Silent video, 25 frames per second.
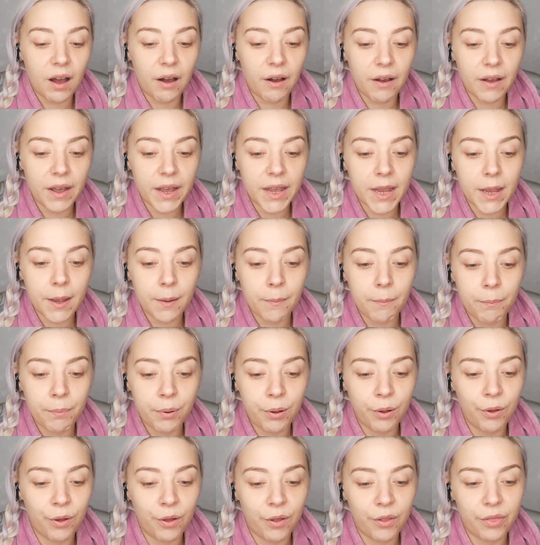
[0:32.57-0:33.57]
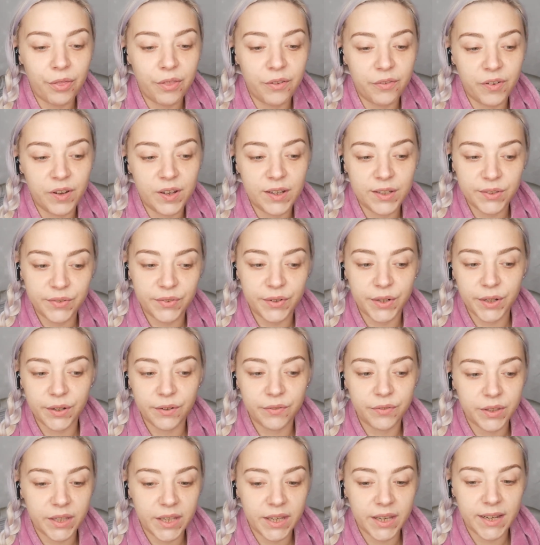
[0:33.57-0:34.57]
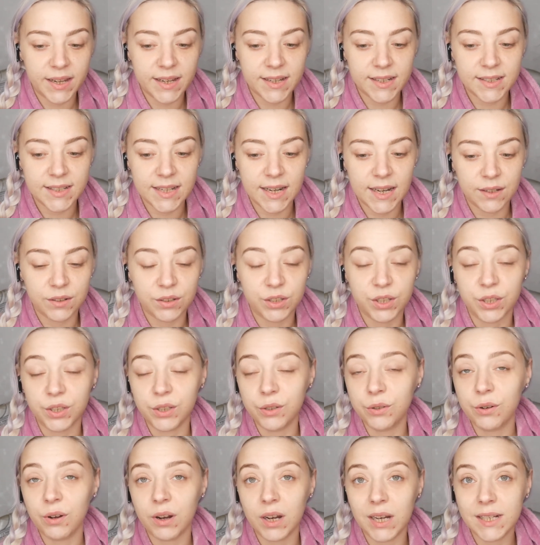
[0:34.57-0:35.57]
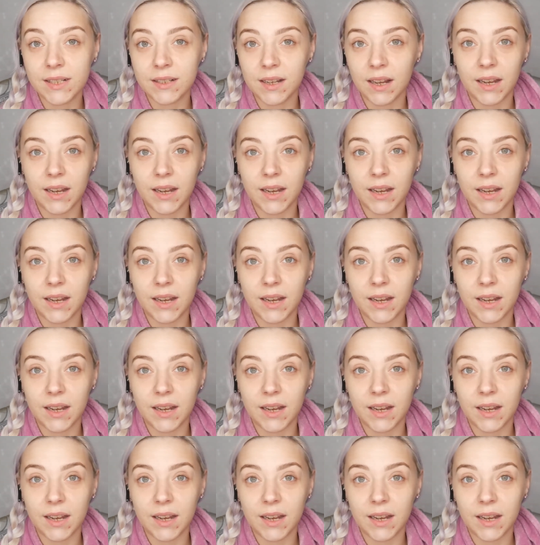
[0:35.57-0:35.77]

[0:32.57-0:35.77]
I put the first video of the year down to you guys.